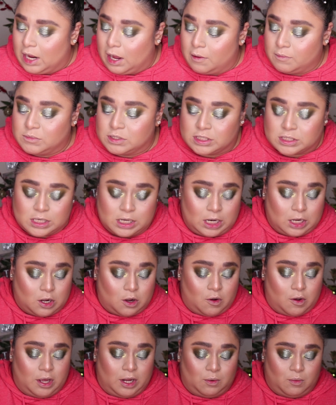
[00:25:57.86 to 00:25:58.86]
now I'm just gonna
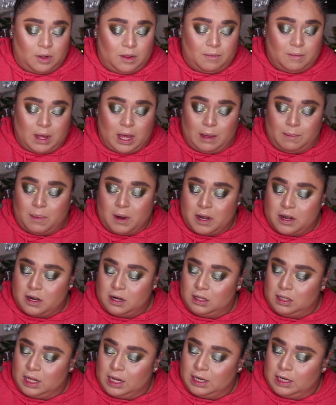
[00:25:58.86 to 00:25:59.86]
go in with my
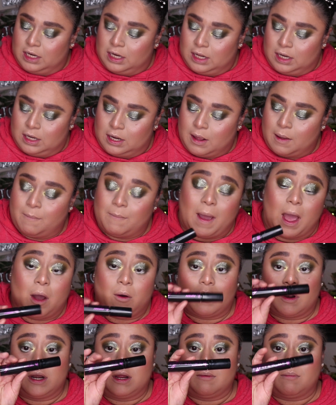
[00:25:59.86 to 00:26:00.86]
Butter London
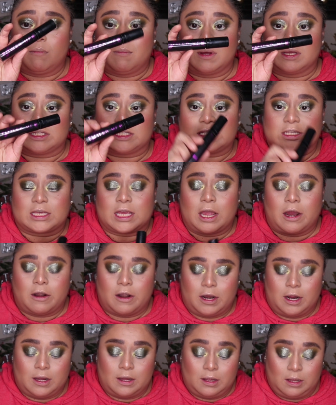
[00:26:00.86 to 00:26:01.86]
Power Up
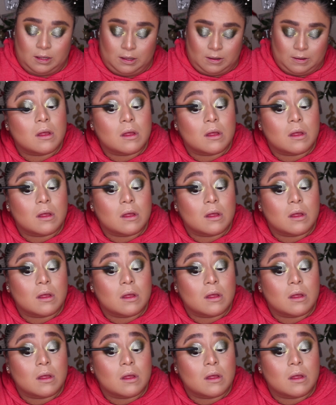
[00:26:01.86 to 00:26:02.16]
Mascara.